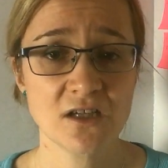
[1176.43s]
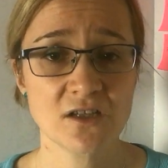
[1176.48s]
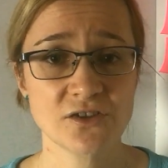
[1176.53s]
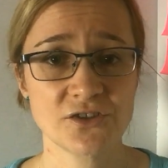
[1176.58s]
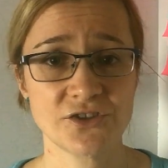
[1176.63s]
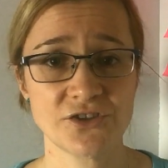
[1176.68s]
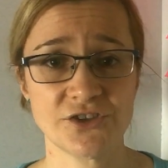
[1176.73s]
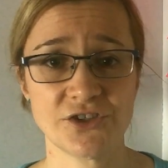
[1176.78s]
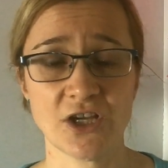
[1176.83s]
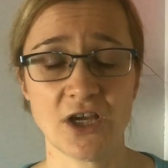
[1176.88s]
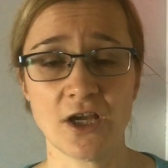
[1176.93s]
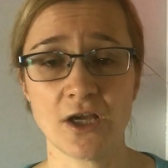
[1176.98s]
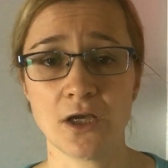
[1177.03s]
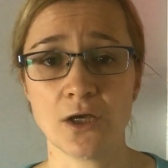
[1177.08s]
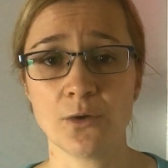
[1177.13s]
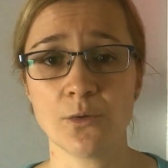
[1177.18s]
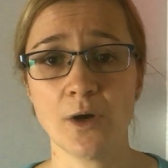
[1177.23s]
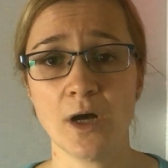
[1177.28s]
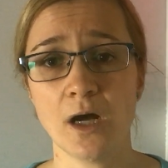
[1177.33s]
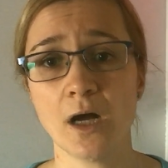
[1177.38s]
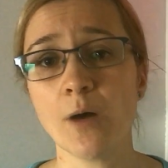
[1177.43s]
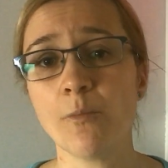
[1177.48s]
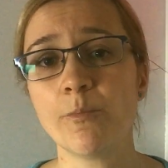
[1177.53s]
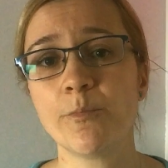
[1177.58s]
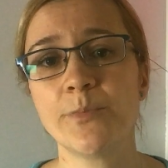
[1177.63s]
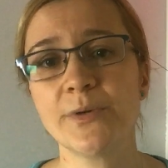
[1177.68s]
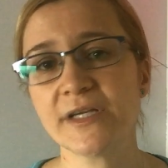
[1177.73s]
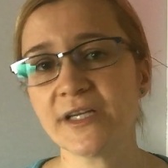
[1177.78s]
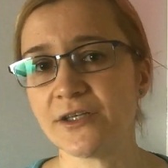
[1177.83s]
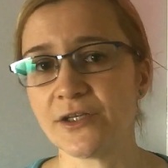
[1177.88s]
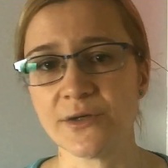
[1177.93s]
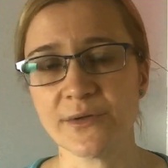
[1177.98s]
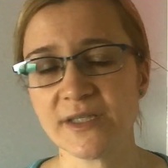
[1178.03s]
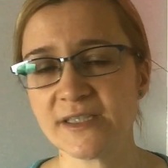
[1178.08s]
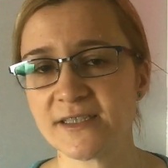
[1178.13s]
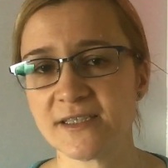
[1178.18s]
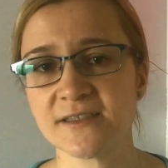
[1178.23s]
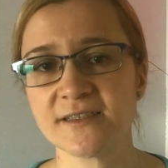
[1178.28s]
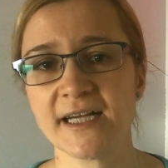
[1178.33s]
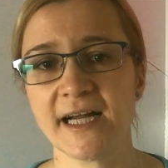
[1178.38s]
So but
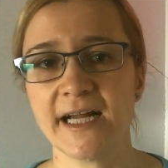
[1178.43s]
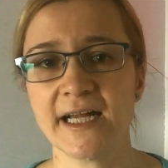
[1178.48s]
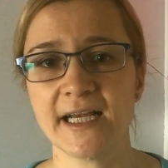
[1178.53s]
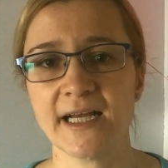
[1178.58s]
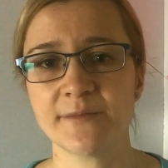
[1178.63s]
it's entirely